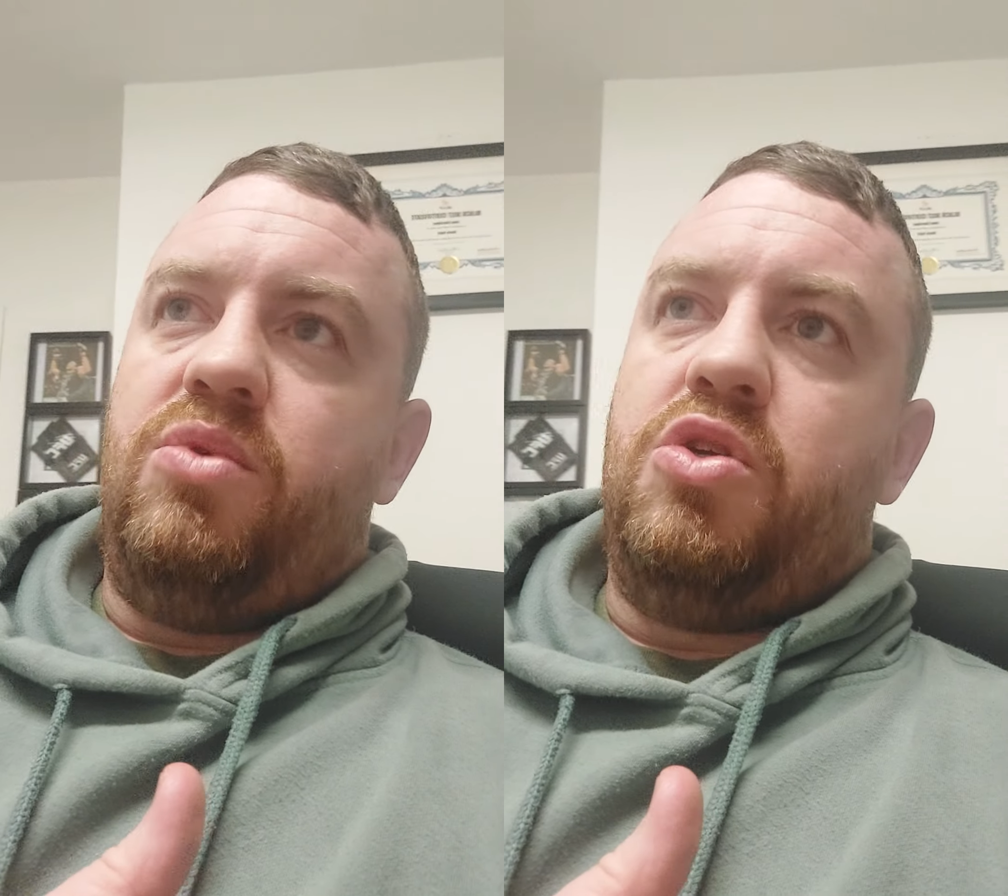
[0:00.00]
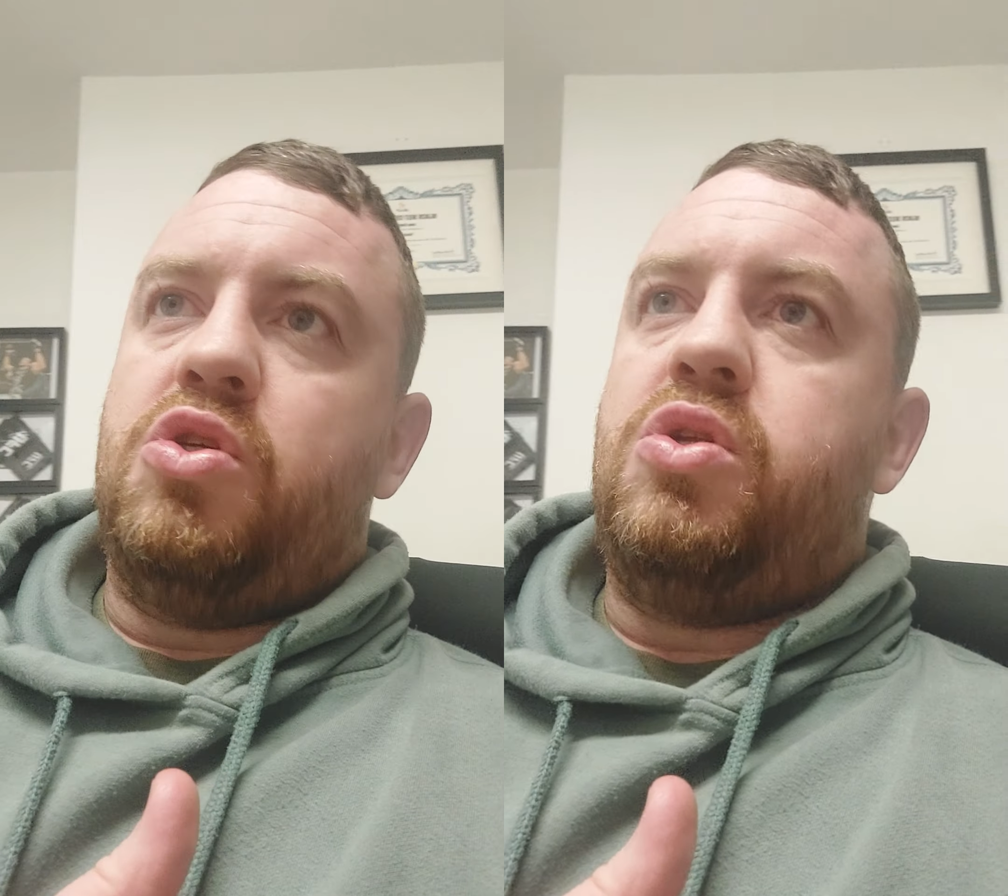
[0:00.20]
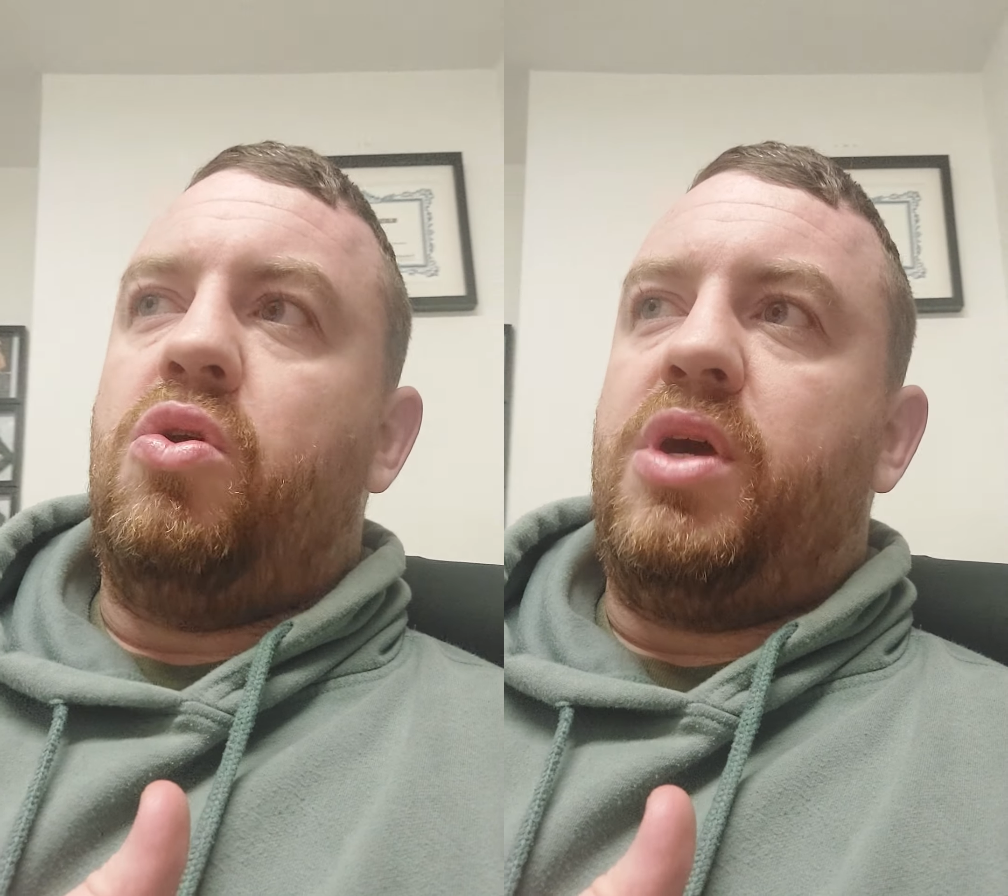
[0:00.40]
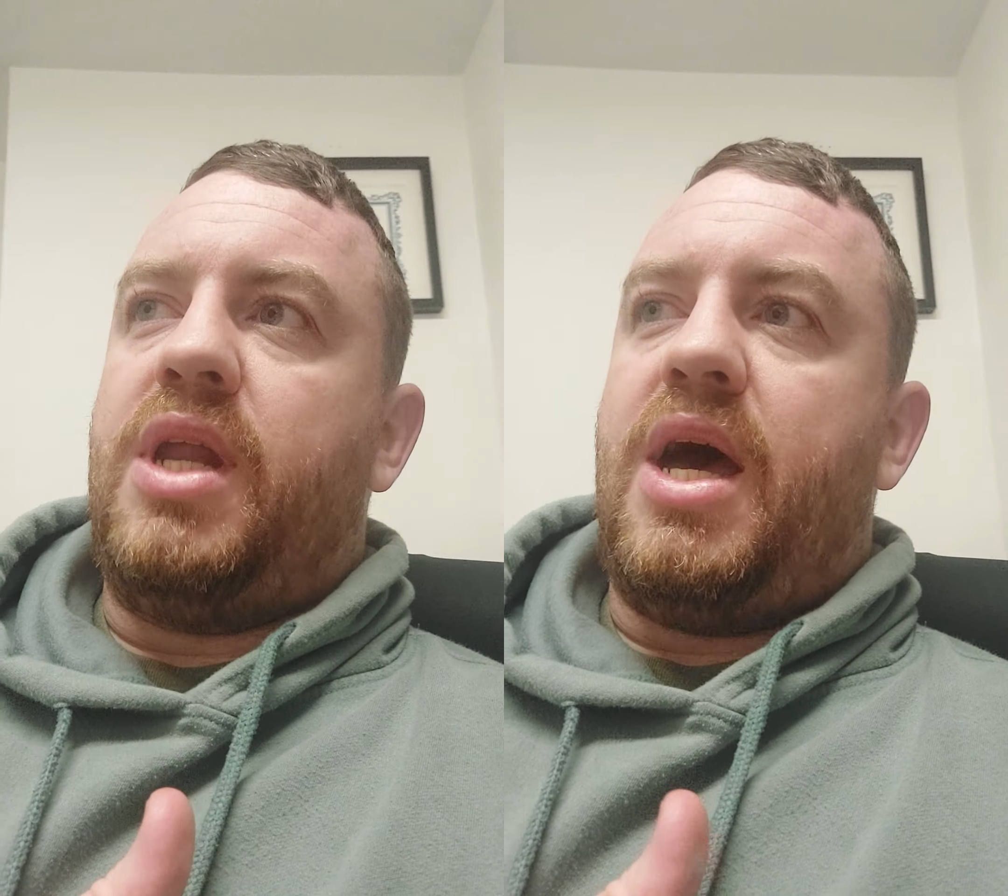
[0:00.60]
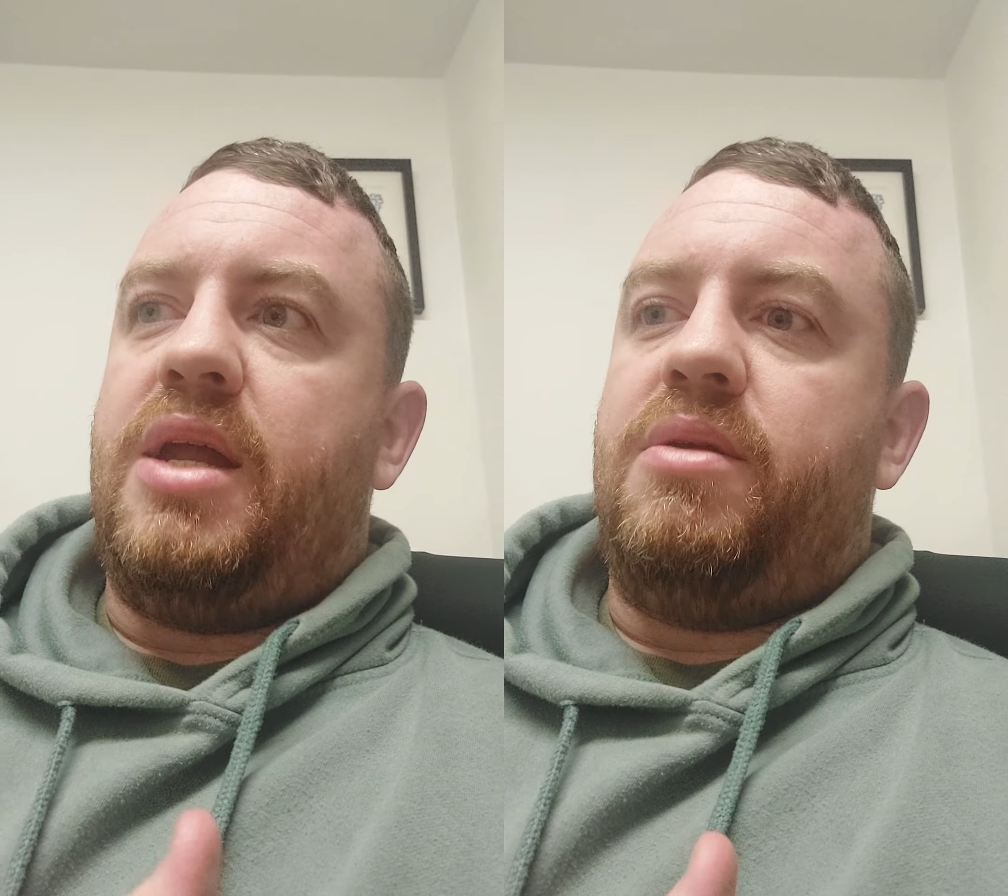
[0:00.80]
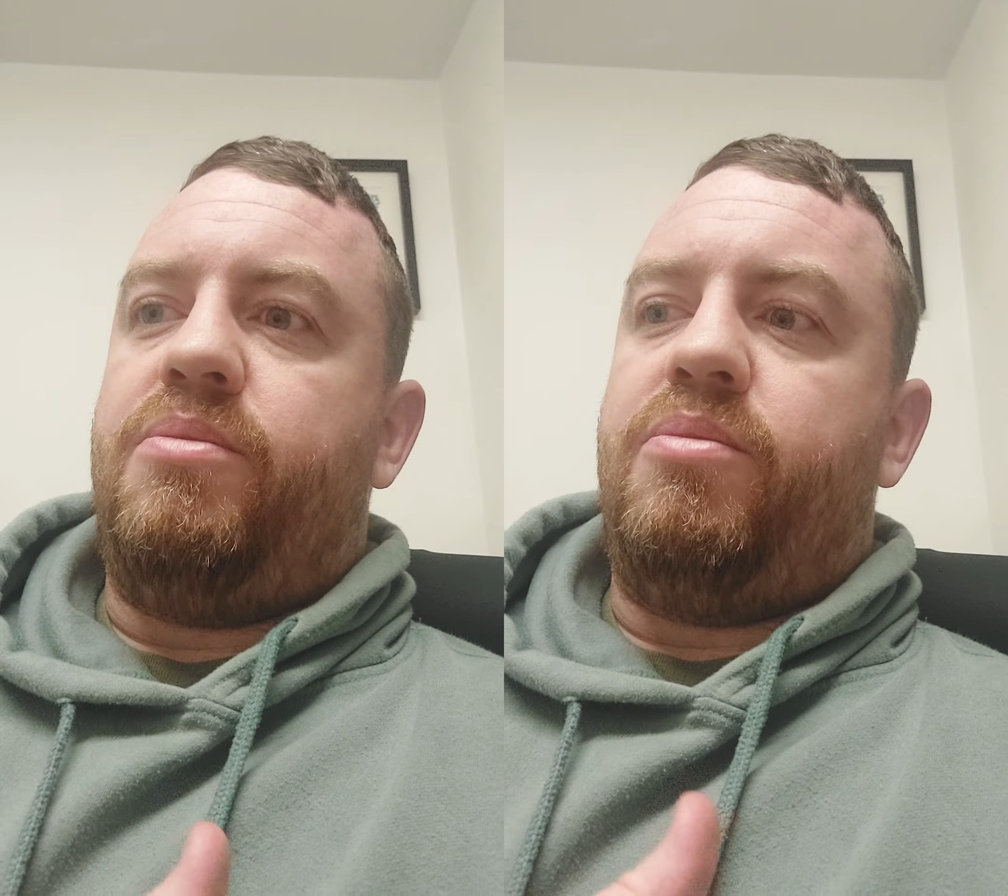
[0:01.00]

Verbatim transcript: we're just looking at